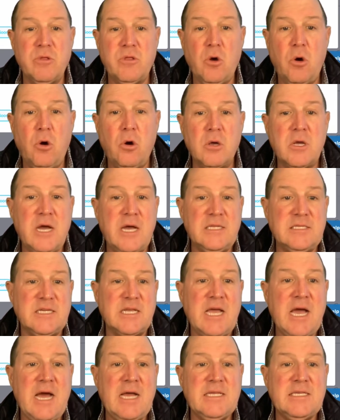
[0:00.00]
with all kinds of
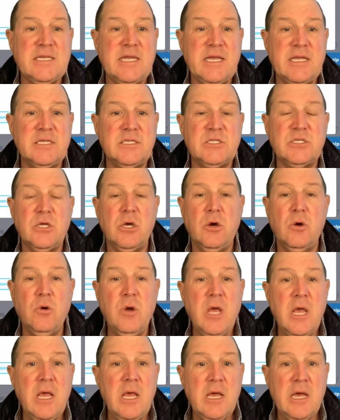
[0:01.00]
content. So
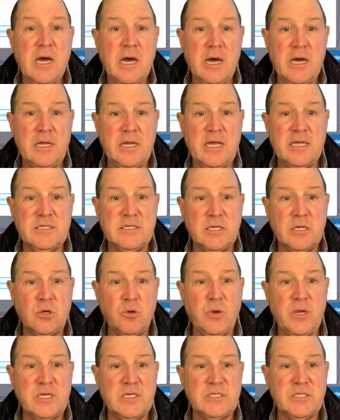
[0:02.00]
as a
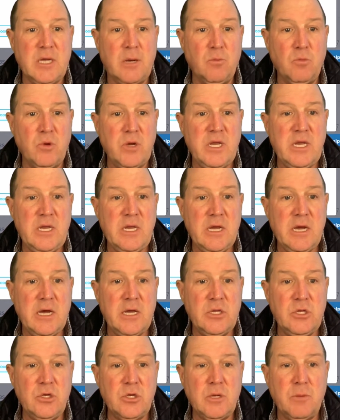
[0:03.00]
quick summary,
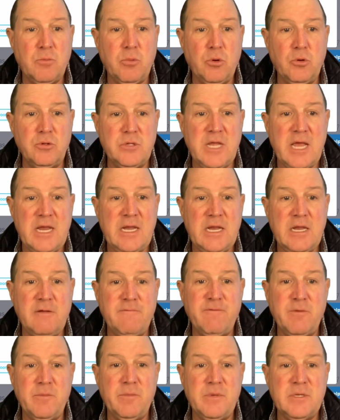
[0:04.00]
you could pull data in
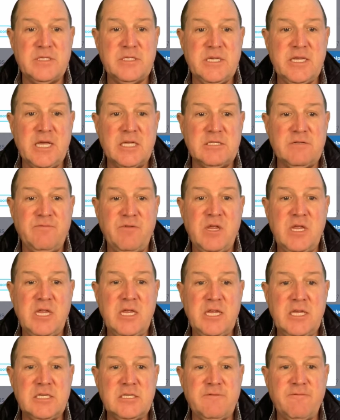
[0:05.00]
from
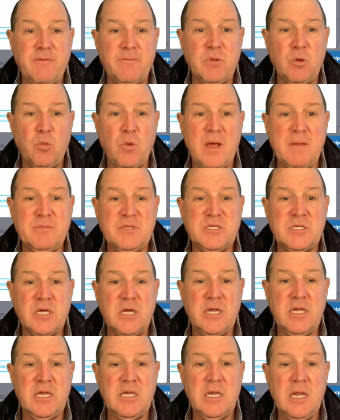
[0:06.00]
CSVs, from the
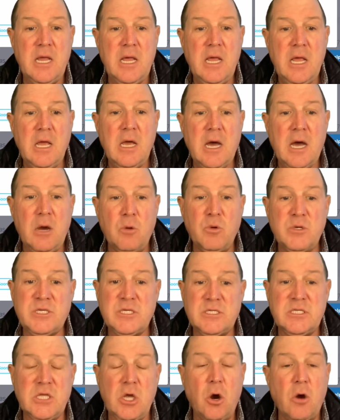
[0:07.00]
website, which
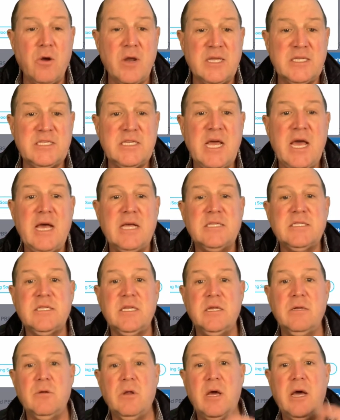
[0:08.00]
is the RSS.
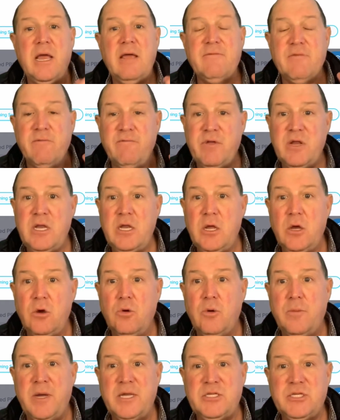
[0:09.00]
And I have a
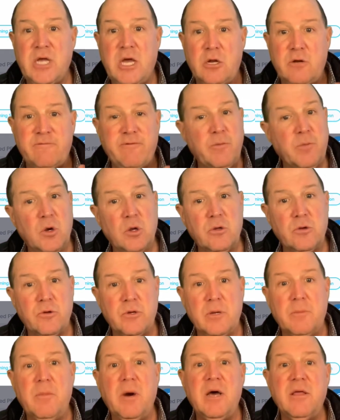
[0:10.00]
video on my channel from earlier
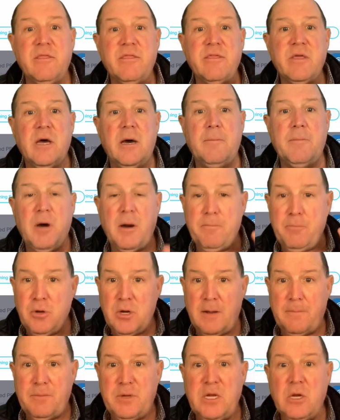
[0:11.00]
in the month I'll
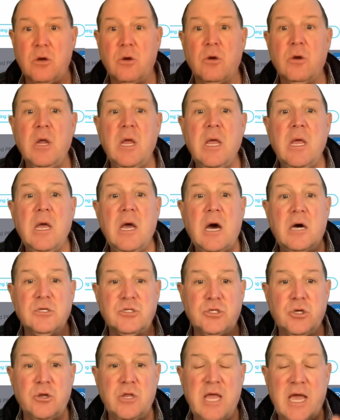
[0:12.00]
put up here. I'll
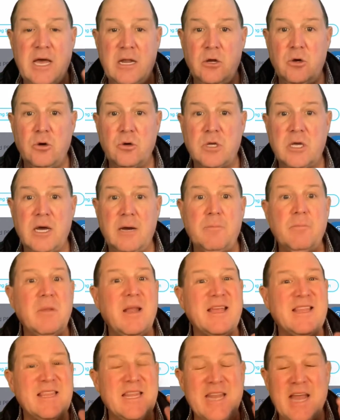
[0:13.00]
show you how to hook up
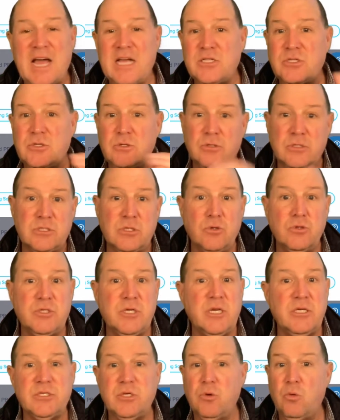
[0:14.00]
like the National
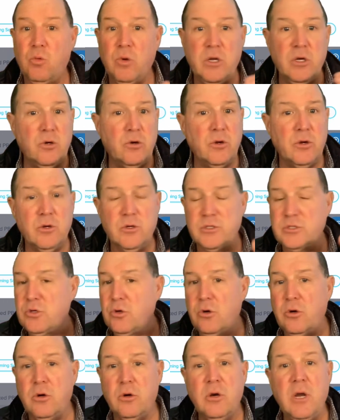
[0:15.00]
Association of Realtors,
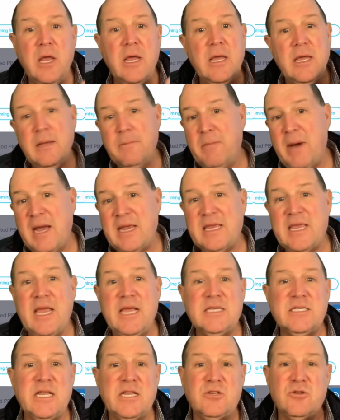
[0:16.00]
or in my
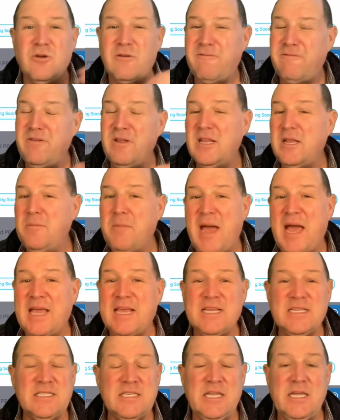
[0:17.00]
case, I took Philly
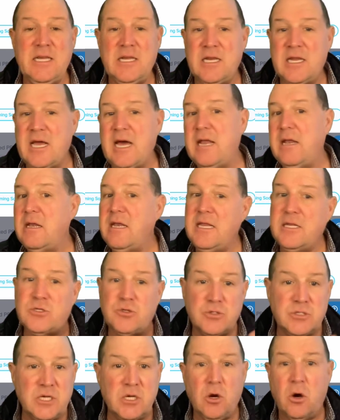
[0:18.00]
Magazine and got
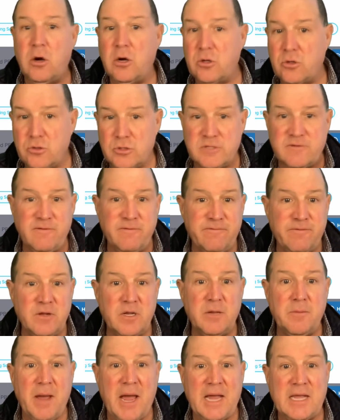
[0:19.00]
interesting articles from
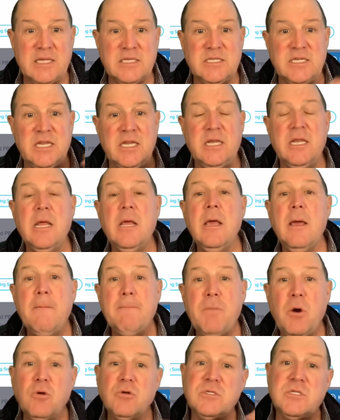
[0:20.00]
Philly Magazine
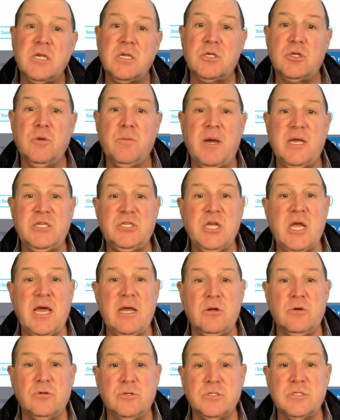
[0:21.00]
posting to my
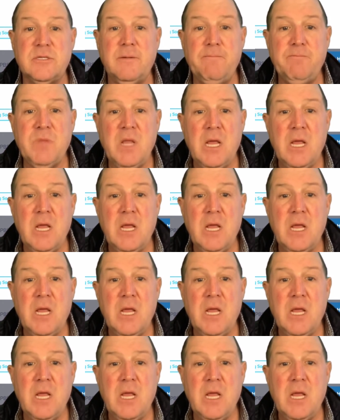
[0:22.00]
channels.